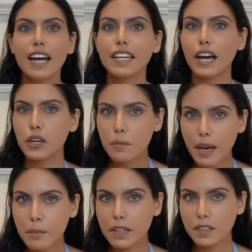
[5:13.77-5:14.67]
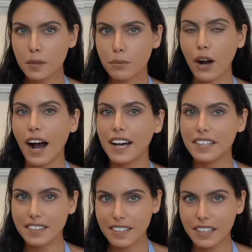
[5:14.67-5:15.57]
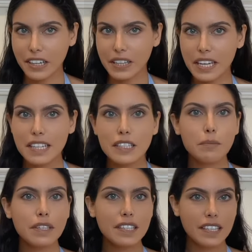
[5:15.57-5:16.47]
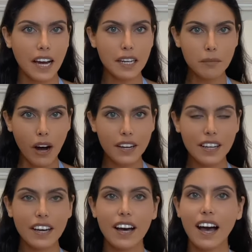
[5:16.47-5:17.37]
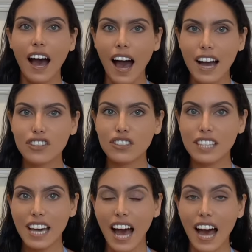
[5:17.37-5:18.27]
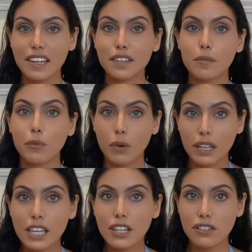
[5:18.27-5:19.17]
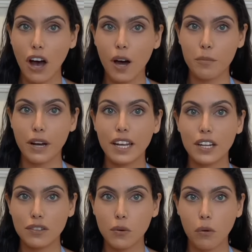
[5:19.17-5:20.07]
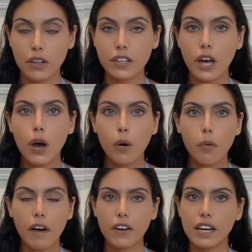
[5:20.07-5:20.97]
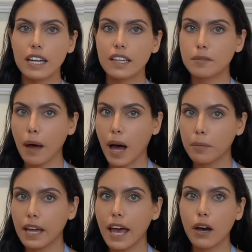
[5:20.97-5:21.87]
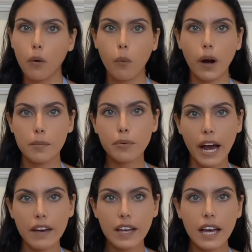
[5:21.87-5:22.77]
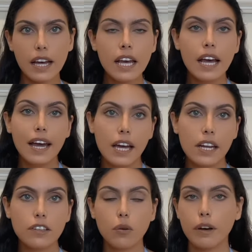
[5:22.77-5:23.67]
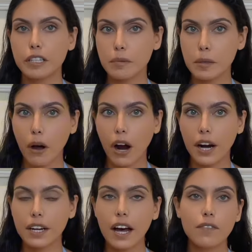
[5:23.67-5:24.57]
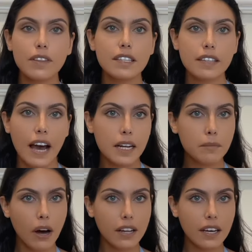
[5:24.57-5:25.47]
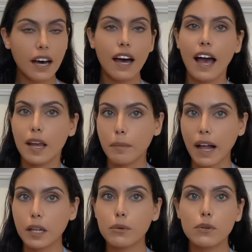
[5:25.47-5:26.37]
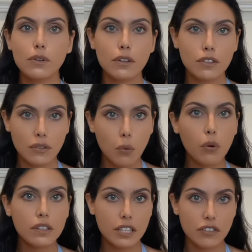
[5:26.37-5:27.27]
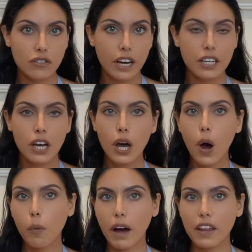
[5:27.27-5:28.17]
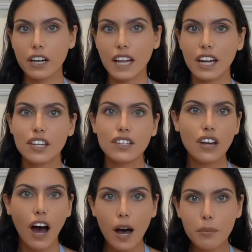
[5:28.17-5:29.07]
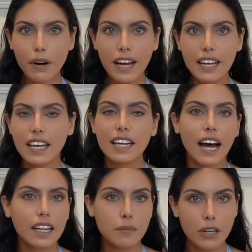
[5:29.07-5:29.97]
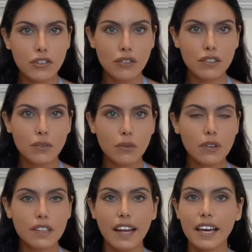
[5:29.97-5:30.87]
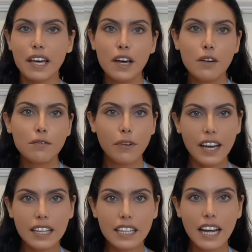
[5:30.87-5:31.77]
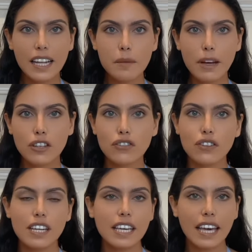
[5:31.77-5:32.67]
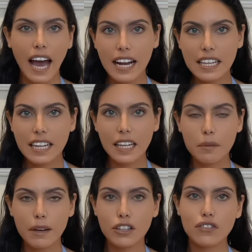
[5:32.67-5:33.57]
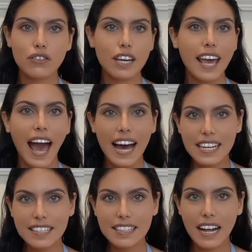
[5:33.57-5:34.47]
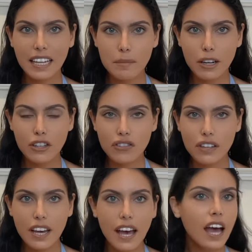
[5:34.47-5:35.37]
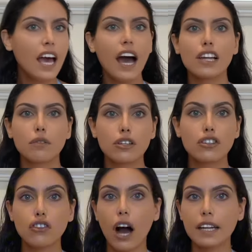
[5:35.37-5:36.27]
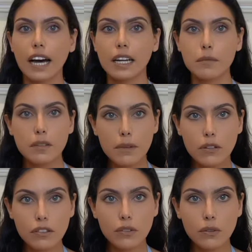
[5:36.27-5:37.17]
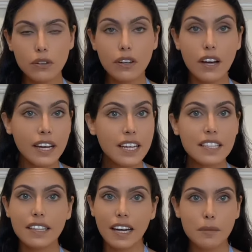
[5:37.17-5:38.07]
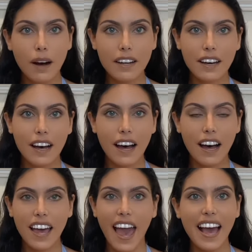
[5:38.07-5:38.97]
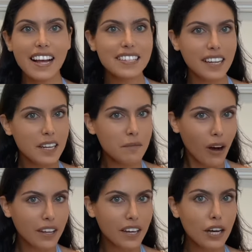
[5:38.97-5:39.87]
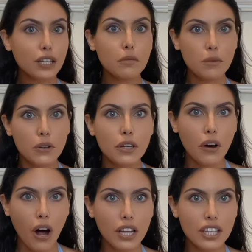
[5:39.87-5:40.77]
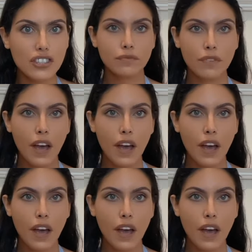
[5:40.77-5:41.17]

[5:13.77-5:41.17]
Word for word: Now you may be surprised to hear this, but Santa Monica actually has some really top rated schools, whether it is public or private, it is going to be part of the Santa Monica and Malibu School District. Whether that is top rated elementary schools like Franklin Elementary, Canyon Elementary, Edison Elementary, as well as John Adams Middle School, Santa Monica High, and Santa Monica Community College.